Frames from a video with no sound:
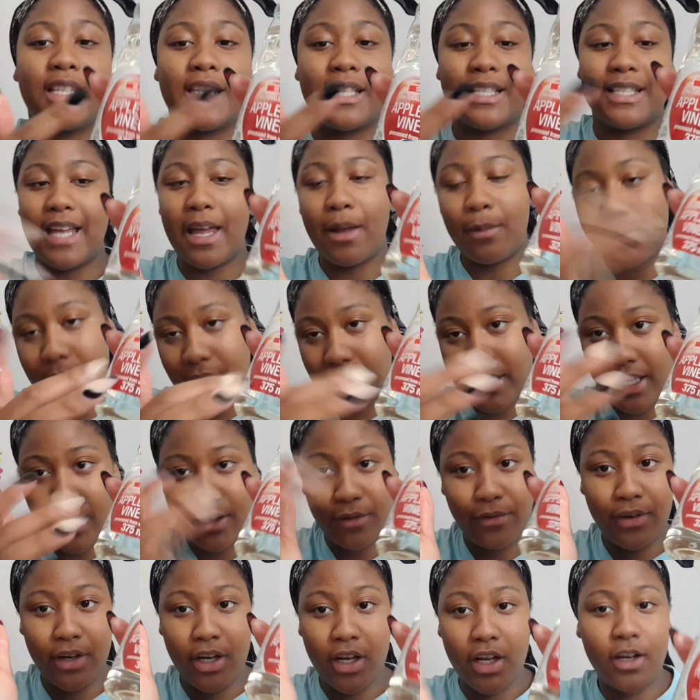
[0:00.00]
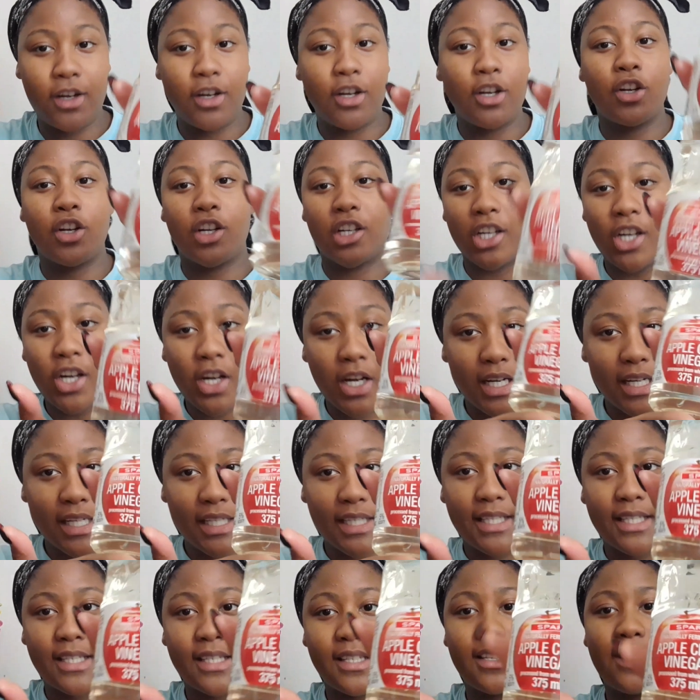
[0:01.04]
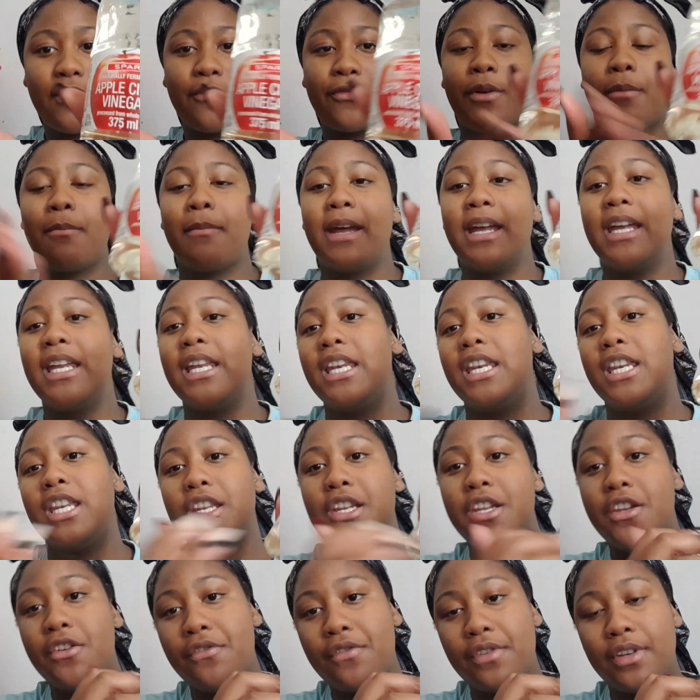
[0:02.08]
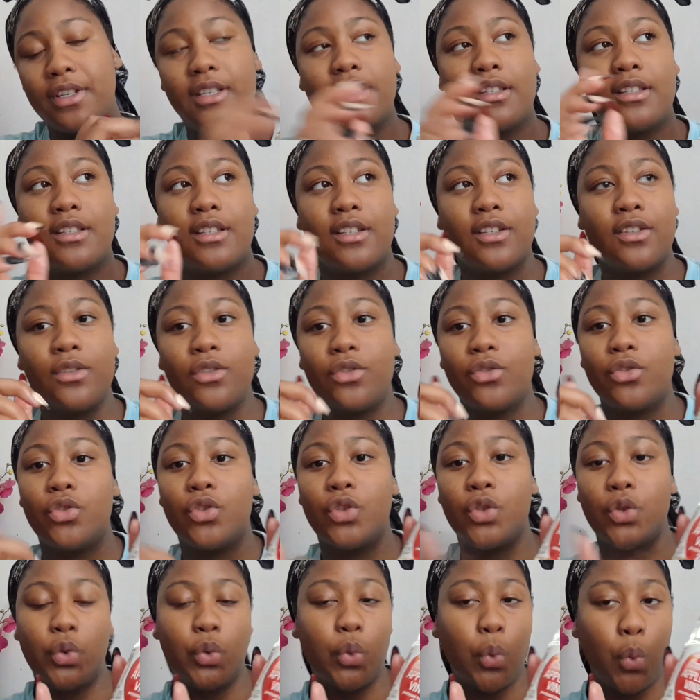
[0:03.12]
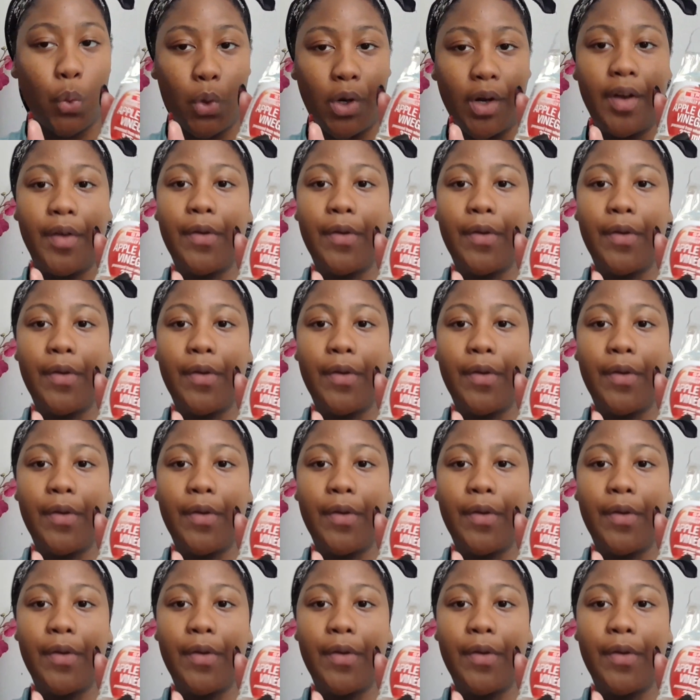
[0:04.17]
apple cider vinegar I got from my nearest store,